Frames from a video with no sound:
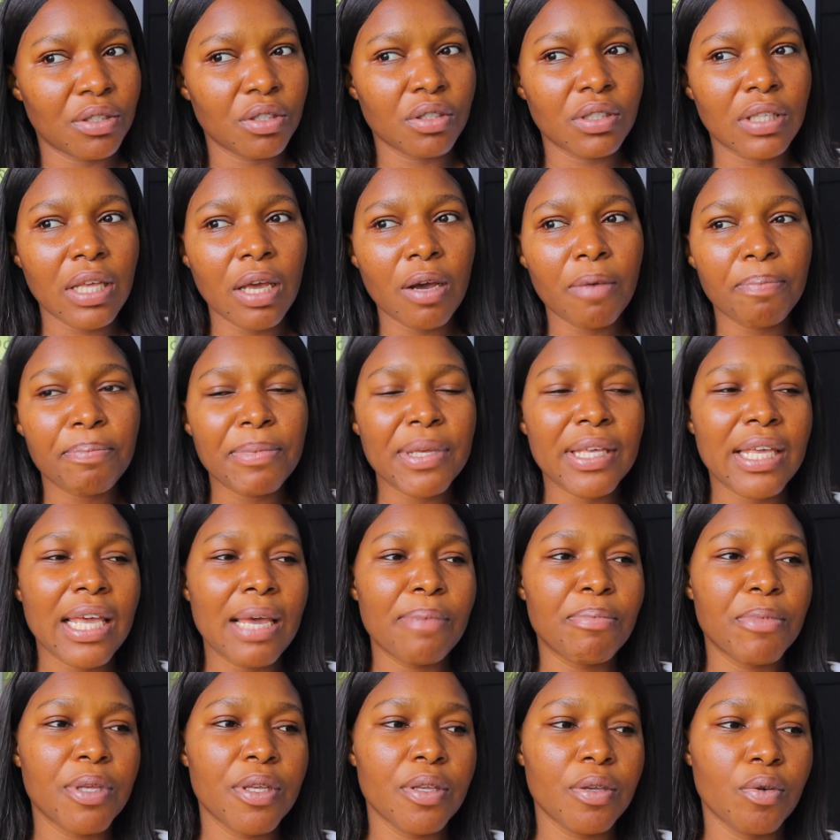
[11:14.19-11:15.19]
just help me
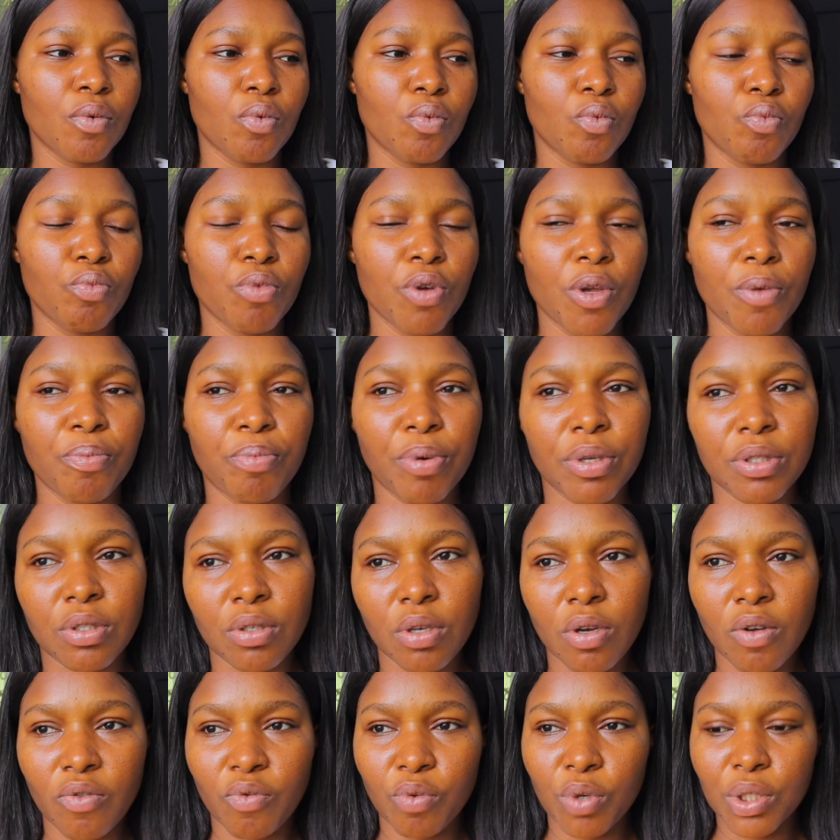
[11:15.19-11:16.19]
get me a
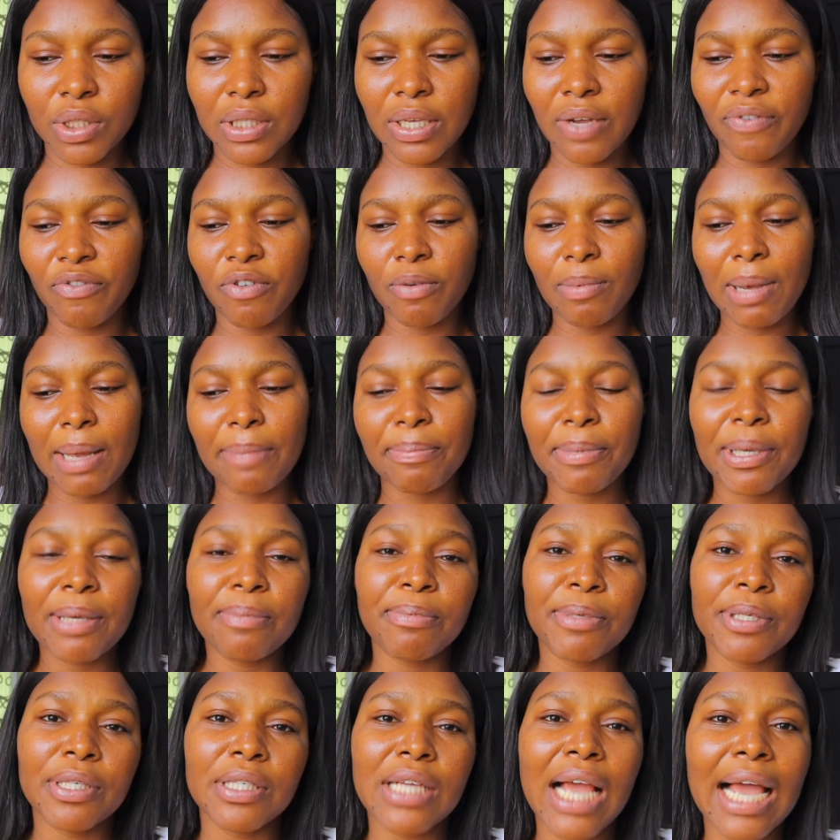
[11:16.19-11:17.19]
bottle of water for my
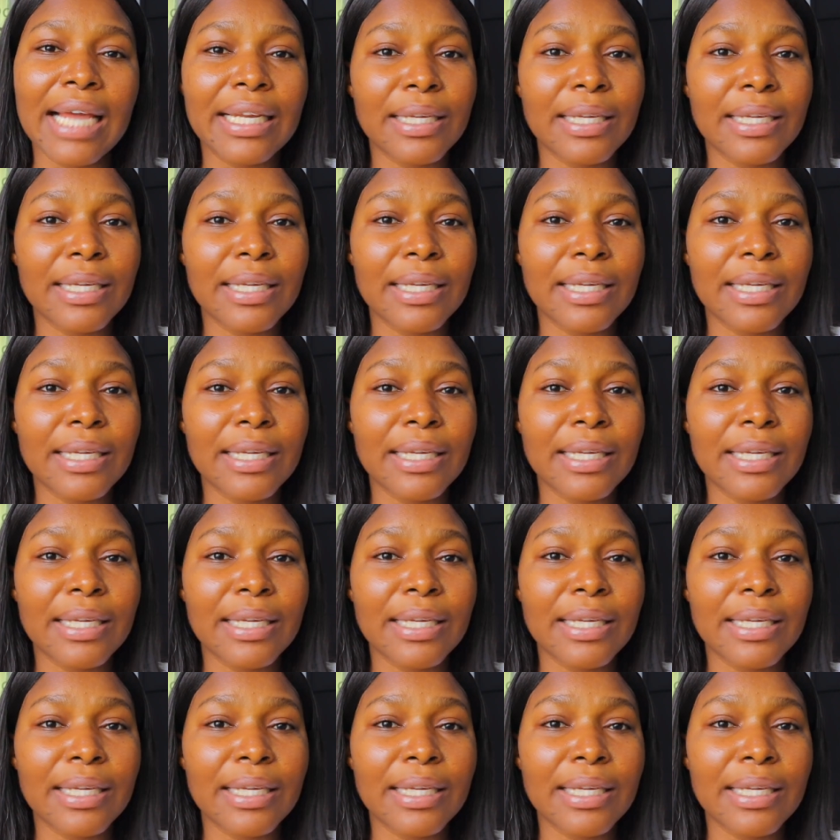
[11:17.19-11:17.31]
baby.